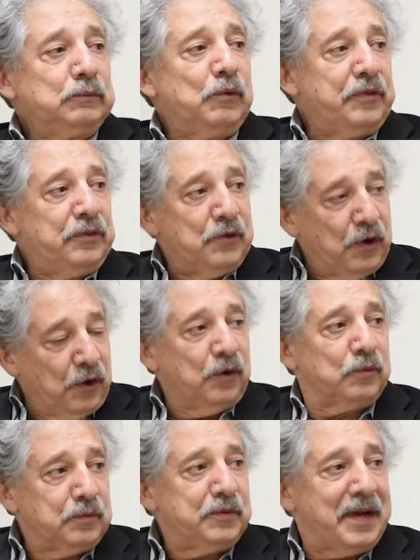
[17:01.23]
with
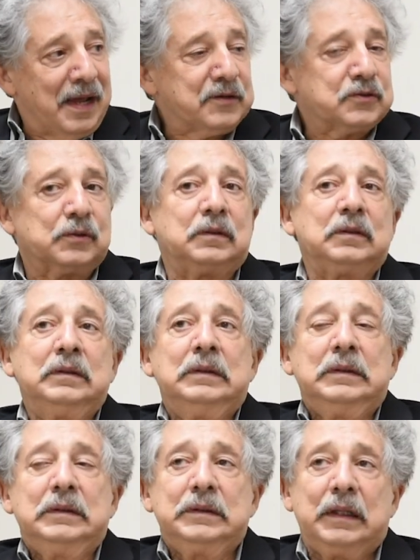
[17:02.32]
no natural
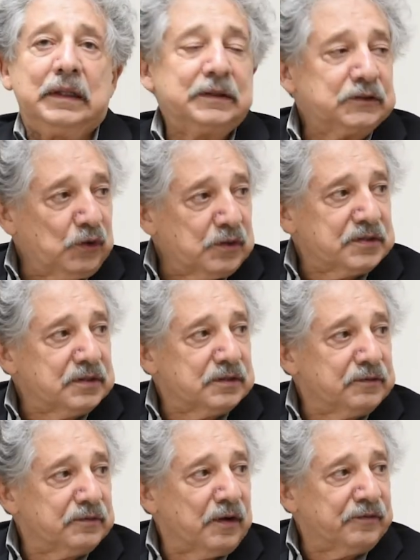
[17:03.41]
sources
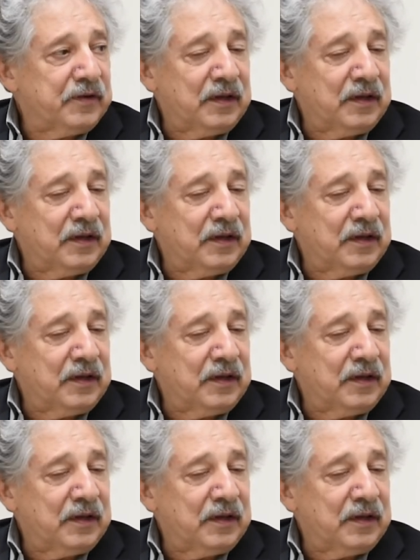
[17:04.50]
of